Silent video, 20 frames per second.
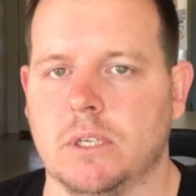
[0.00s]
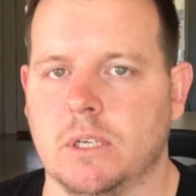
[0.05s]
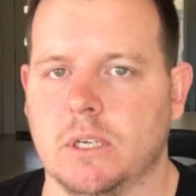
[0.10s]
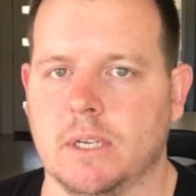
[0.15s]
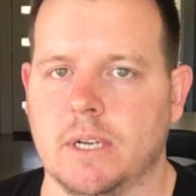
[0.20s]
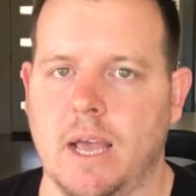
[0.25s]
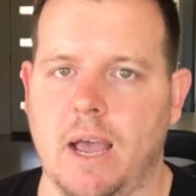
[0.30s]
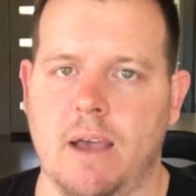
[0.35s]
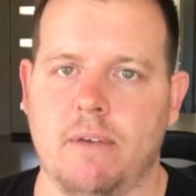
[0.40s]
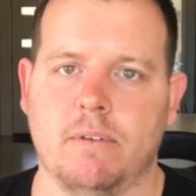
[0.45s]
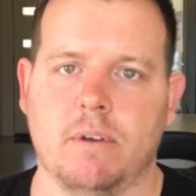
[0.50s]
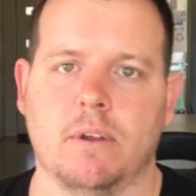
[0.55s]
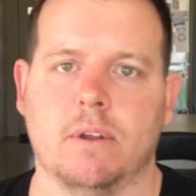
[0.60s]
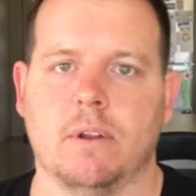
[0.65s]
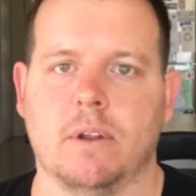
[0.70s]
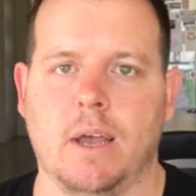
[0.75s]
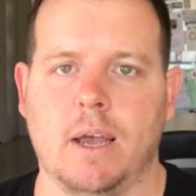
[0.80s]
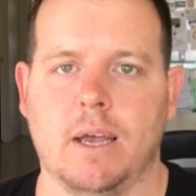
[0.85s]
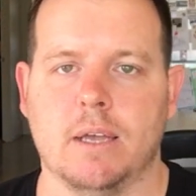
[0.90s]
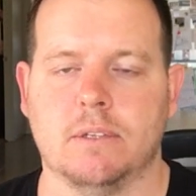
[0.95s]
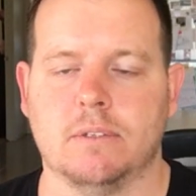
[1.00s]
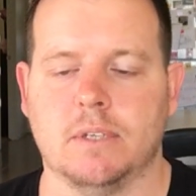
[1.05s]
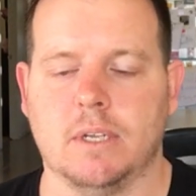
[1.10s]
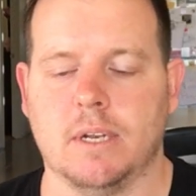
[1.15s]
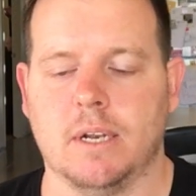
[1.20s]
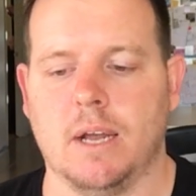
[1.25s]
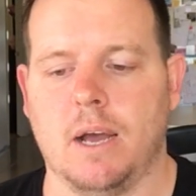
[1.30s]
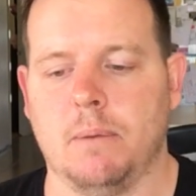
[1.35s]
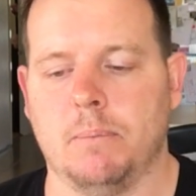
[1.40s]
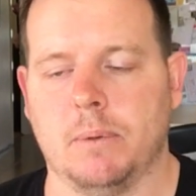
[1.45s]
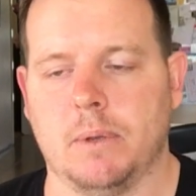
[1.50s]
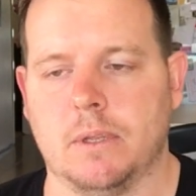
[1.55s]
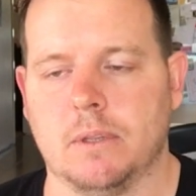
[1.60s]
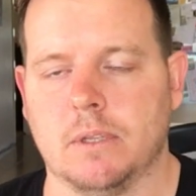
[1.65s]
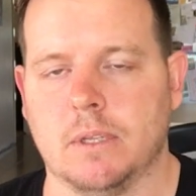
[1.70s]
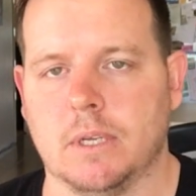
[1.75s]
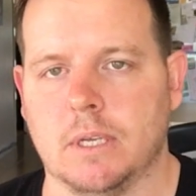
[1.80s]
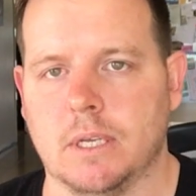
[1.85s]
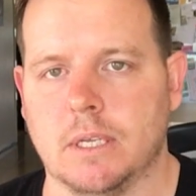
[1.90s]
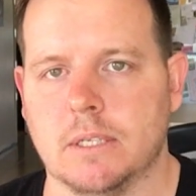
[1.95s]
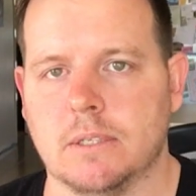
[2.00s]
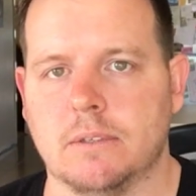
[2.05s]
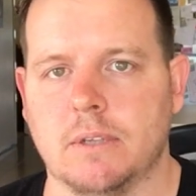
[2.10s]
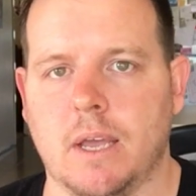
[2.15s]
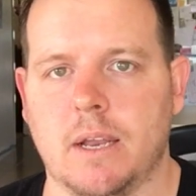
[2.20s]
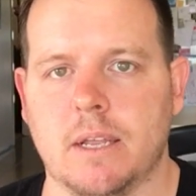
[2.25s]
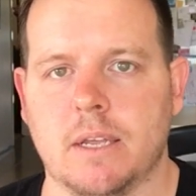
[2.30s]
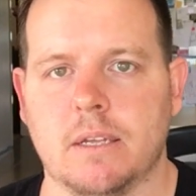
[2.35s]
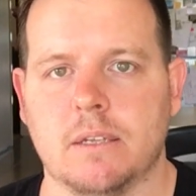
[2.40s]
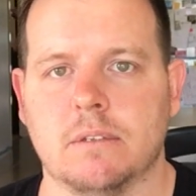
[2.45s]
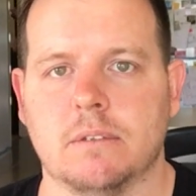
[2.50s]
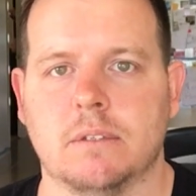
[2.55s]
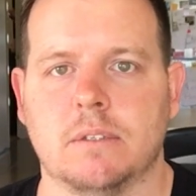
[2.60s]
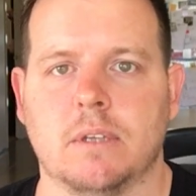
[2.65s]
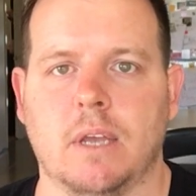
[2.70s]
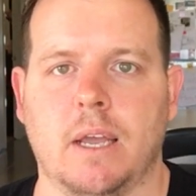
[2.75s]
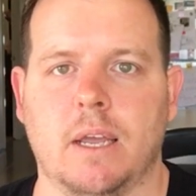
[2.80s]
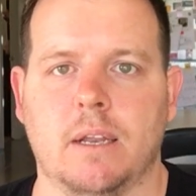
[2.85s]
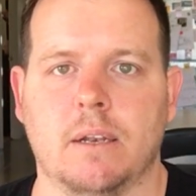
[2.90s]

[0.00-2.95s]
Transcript: You can have it set it up in the settings